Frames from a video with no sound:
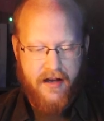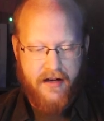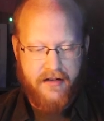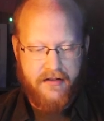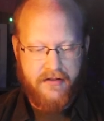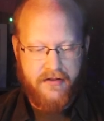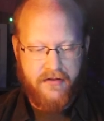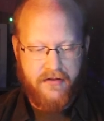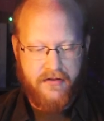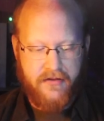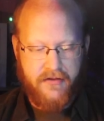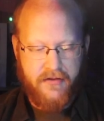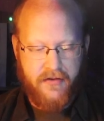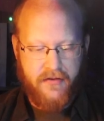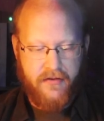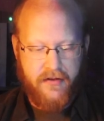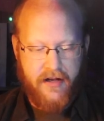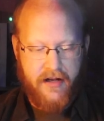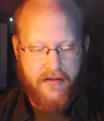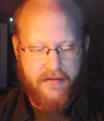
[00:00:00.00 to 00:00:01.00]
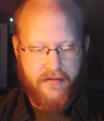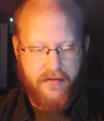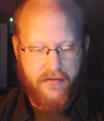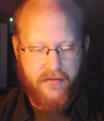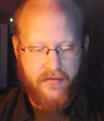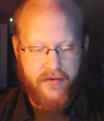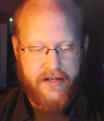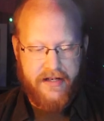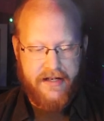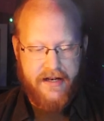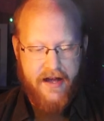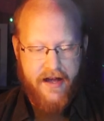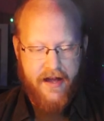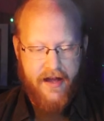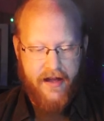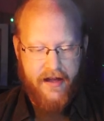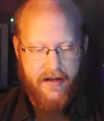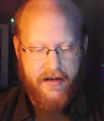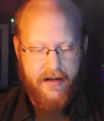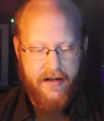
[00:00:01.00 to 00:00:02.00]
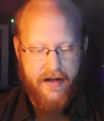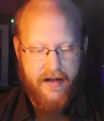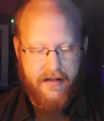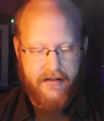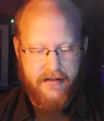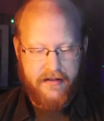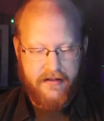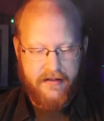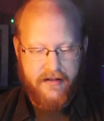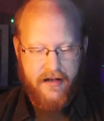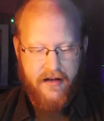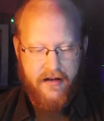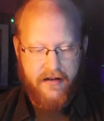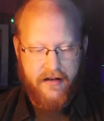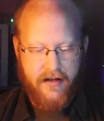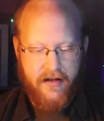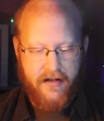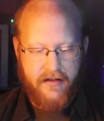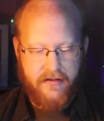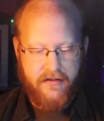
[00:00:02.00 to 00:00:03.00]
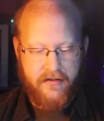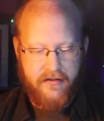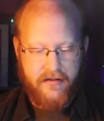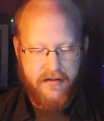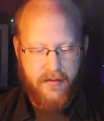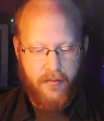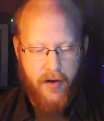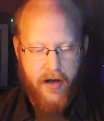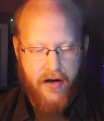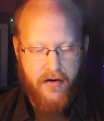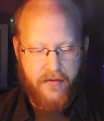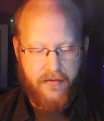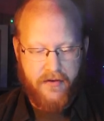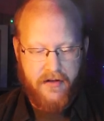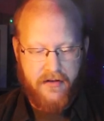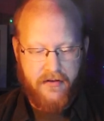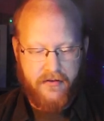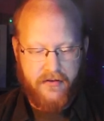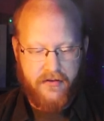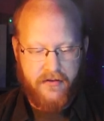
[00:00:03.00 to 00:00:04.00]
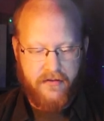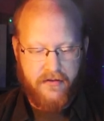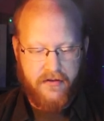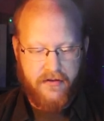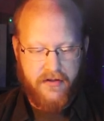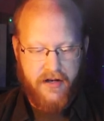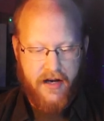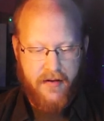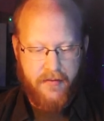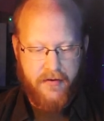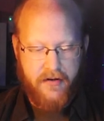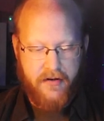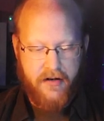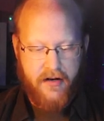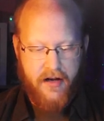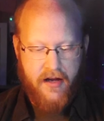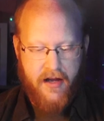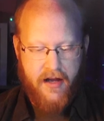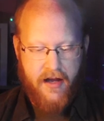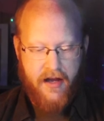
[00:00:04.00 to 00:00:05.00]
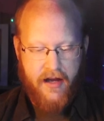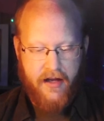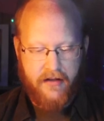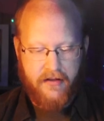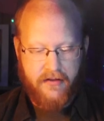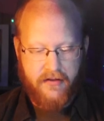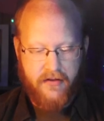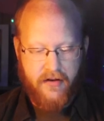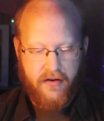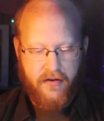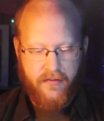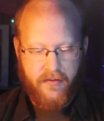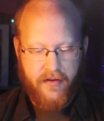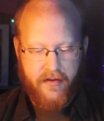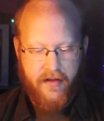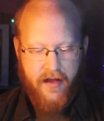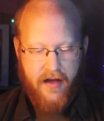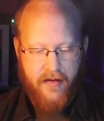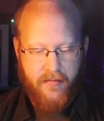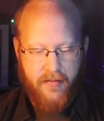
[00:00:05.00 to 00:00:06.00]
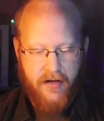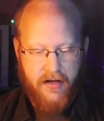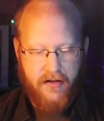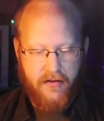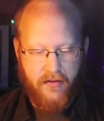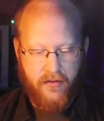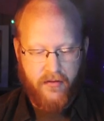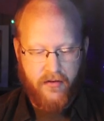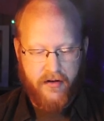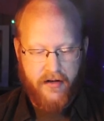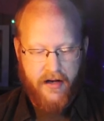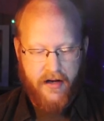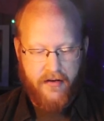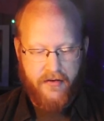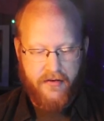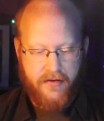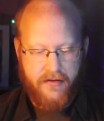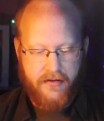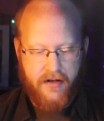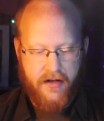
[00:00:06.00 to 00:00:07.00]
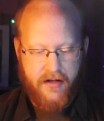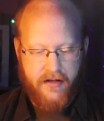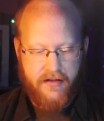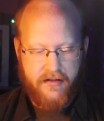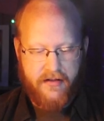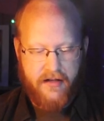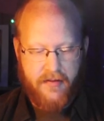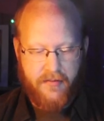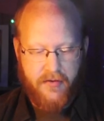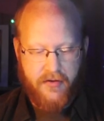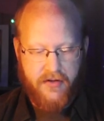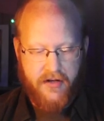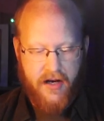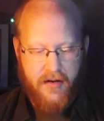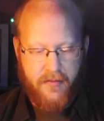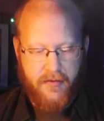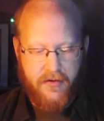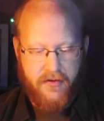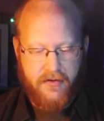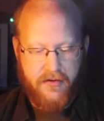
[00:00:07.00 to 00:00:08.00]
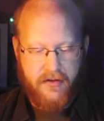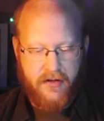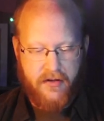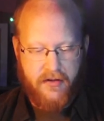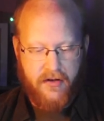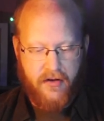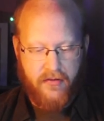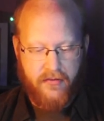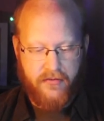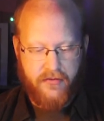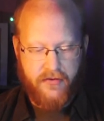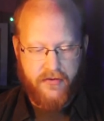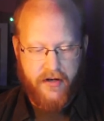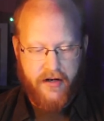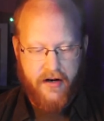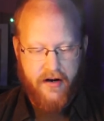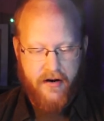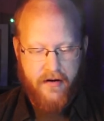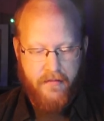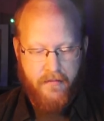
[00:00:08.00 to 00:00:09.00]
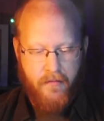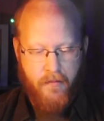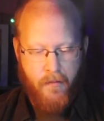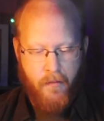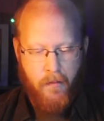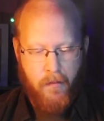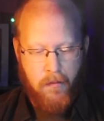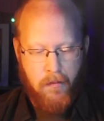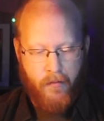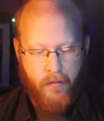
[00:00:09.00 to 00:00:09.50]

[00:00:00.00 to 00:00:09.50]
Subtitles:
Sagas you control have read ahead. As a saga enters the battlefield, choose a chapter and start with that many lore counters. Skipped chapters don't trigger.